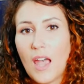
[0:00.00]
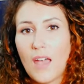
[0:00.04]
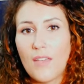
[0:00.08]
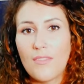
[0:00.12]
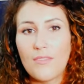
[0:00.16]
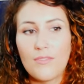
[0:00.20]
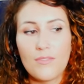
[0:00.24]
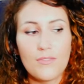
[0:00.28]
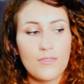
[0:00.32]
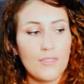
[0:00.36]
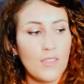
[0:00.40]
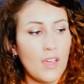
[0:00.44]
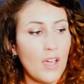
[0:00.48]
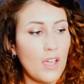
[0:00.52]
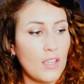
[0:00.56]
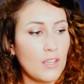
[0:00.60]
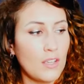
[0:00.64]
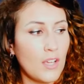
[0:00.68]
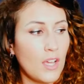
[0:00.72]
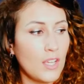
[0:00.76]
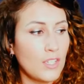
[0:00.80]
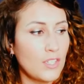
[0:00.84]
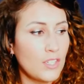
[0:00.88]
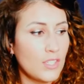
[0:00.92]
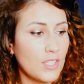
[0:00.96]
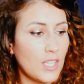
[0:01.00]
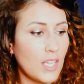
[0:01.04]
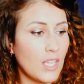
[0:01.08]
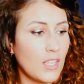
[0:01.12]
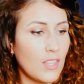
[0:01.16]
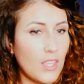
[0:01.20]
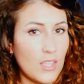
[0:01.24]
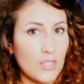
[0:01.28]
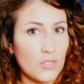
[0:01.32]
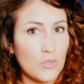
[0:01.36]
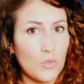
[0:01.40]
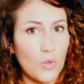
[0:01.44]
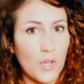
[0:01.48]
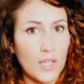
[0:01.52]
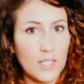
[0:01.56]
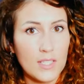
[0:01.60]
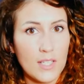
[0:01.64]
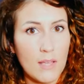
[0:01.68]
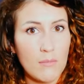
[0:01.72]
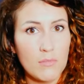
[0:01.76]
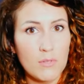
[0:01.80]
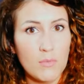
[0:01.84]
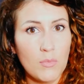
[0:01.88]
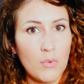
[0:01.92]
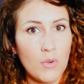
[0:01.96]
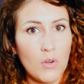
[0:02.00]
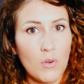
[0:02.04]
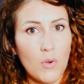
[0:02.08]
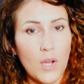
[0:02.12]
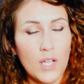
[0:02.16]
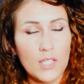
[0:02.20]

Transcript: And I just think that's not acceptable.